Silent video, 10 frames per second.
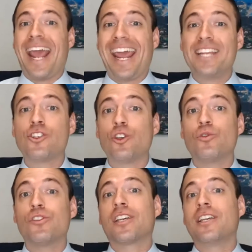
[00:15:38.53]
agent
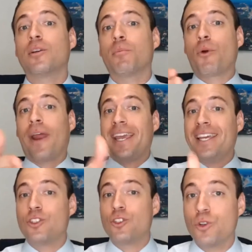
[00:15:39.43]
who's looking to break
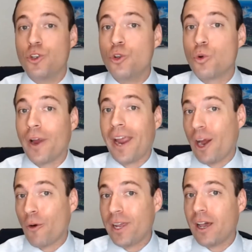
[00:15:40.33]
into a newer
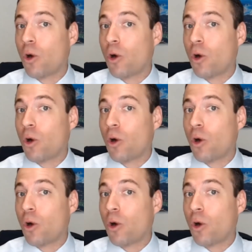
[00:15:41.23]
area,